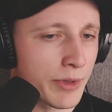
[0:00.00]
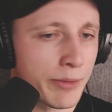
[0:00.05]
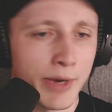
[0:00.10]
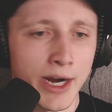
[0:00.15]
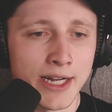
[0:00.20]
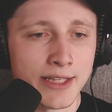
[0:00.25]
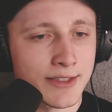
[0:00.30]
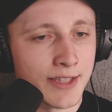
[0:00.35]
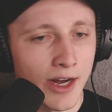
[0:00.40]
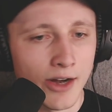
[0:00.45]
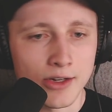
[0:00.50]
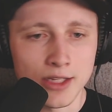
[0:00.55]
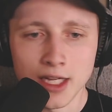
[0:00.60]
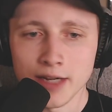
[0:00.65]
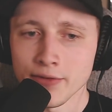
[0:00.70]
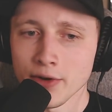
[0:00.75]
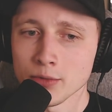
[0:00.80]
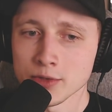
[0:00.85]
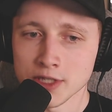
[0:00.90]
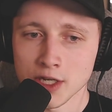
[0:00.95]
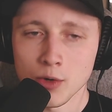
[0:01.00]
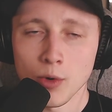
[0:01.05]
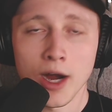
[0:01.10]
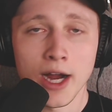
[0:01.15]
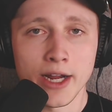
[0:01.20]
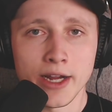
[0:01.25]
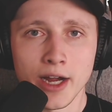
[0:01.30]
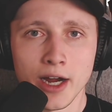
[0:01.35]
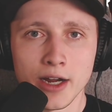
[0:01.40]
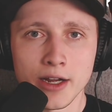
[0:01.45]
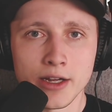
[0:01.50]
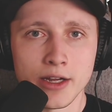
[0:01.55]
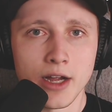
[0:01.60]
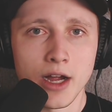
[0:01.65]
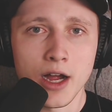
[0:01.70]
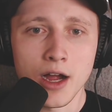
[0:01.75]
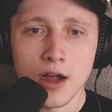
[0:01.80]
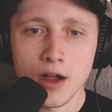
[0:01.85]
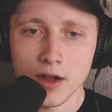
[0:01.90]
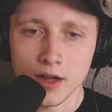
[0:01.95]
My entire life, I was a quiet guy,
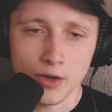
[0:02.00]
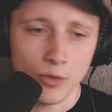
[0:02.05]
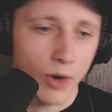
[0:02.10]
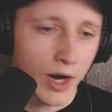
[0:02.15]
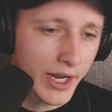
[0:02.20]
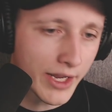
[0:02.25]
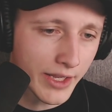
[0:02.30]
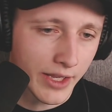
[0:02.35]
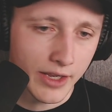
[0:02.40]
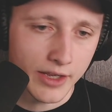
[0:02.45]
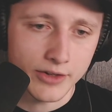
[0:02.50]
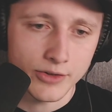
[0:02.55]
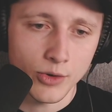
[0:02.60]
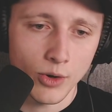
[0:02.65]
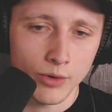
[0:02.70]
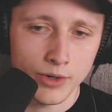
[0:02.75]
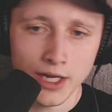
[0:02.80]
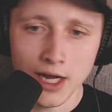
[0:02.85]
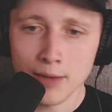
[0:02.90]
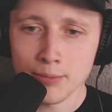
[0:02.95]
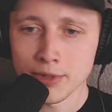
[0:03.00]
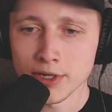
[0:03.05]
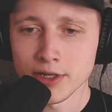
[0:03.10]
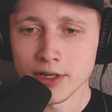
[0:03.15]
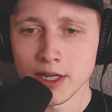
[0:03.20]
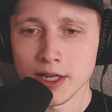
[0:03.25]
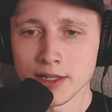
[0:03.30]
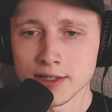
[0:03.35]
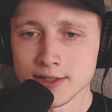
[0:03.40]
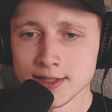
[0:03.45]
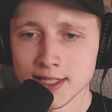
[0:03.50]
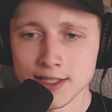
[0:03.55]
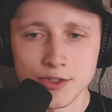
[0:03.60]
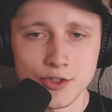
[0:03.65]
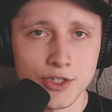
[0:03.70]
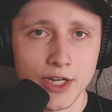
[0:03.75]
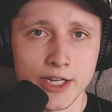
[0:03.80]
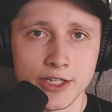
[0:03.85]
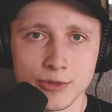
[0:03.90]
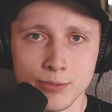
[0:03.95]
quiet kid growing up, and didn't
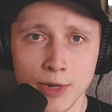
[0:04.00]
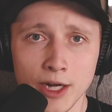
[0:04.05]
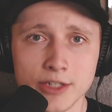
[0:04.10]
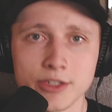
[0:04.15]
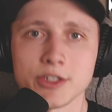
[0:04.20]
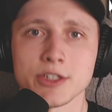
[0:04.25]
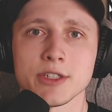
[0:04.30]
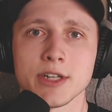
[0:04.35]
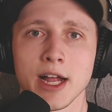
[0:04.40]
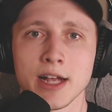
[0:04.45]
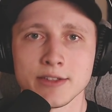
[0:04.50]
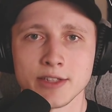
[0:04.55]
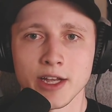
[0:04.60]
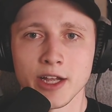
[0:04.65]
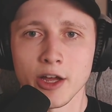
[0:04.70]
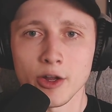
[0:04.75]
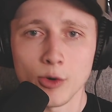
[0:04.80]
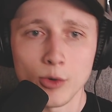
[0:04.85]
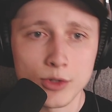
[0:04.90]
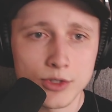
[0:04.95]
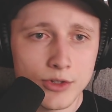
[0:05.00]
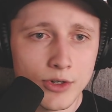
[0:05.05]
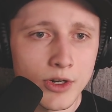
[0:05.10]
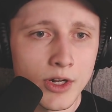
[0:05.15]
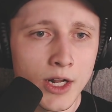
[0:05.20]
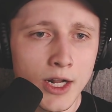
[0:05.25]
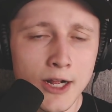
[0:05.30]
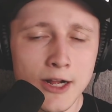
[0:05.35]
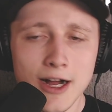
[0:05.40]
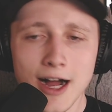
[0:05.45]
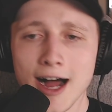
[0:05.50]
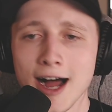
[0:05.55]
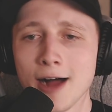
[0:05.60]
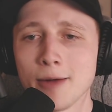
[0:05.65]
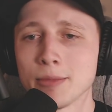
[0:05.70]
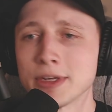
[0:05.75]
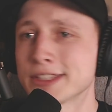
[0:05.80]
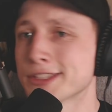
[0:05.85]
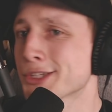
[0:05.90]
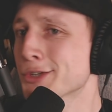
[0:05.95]
change much as I got older.
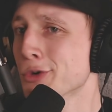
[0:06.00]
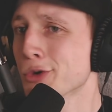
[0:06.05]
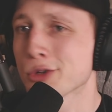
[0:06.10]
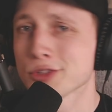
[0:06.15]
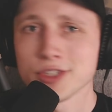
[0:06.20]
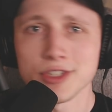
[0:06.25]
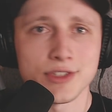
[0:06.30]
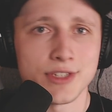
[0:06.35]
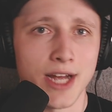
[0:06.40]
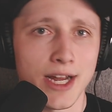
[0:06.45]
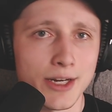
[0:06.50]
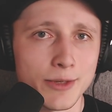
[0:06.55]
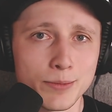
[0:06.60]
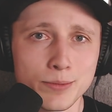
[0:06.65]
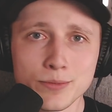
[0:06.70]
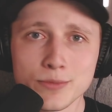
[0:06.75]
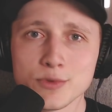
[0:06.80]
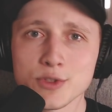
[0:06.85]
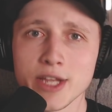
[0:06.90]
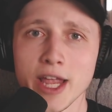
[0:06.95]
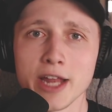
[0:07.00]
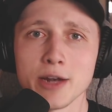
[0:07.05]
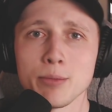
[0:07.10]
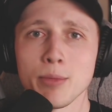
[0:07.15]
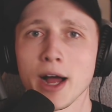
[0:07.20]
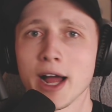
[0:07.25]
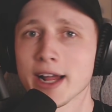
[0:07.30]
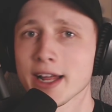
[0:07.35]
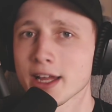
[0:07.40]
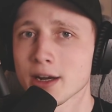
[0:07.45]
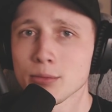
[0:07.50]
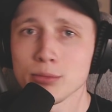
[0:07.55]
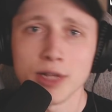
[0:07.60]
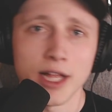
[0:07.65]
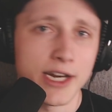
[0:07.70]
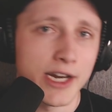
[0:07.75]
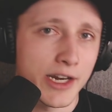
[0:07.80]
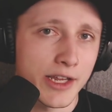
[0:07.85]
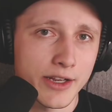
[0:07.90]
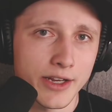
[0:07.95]
In school, just kind of skated by, kind of
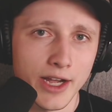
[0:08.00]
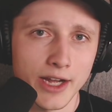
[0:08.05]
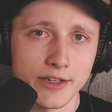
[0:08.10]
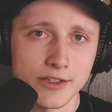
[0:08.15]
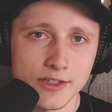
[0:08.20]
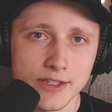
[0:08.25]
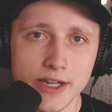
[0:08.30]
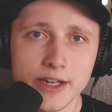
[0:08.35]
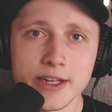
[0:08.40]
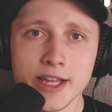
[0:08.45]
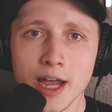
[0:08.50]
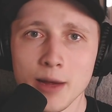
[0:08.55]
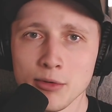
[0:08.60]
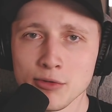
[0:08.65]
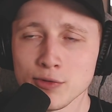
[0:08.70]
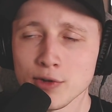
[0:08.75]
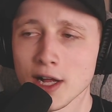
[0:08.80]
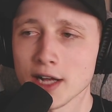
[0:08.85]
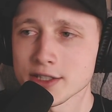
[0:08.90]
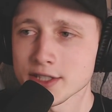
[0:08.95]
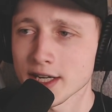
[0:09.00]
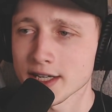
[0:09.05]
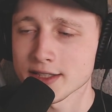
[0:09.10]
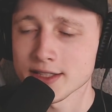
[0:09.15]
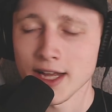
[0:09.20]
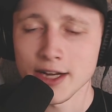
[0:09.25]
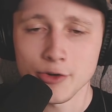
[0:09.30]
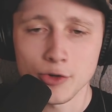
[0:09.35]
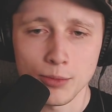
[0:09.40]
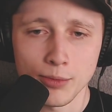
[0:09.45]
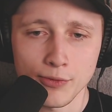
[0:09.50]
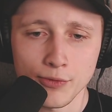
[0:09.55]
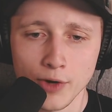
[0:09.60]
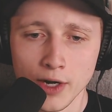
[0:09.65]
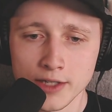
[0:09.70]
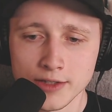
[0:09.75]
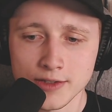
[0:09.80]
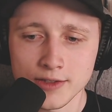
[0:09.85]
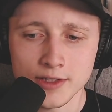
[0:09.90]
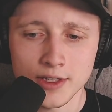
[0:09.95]
blended in, kind of stayed camouflage, had a tight group of
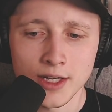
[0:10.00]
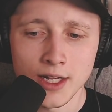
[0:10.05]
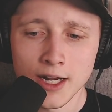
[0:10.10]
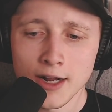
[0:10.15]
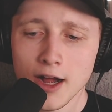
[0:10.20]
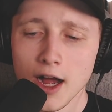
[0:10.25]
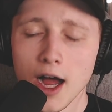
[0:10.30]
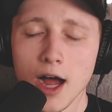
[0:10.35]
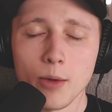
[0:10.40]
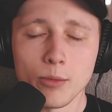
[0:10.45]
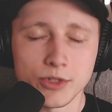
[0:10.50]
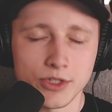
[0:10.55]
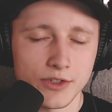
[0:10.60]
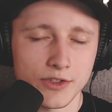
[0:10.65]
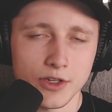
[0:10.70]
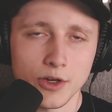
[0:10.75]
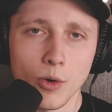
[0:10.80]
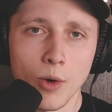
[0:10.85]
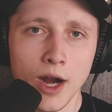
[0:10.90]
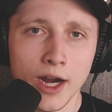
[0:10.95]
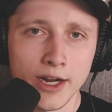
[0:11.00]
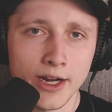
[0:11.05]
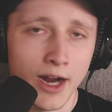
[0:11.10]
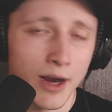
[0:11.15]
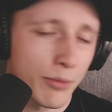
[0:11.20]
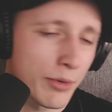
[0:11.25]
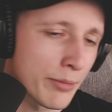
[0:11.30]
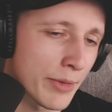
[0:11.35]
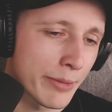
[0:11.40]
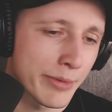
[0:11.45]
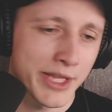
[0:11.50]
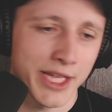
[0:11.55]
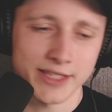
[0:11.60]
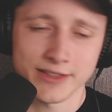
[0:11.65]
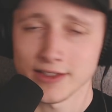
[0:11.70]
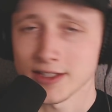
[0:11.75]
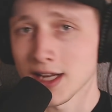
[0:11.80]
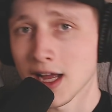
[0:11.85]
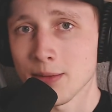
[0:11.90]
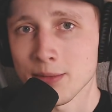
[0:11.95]
friends, was just a quiet guy. But maybe that's
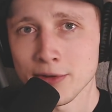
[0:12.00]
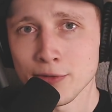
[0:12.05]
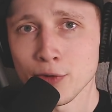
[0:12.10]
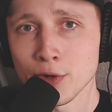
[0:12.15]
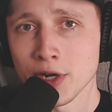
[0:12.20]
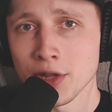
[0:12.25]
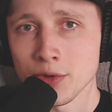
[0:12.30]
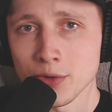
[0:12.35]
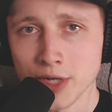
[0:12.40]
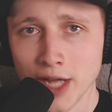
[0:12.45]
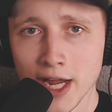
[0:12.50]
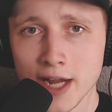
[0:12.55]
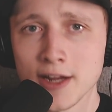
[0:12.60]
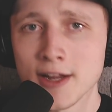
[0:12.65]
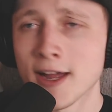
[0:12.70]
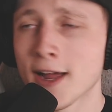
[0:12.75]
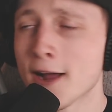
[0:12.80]
a topic for another day.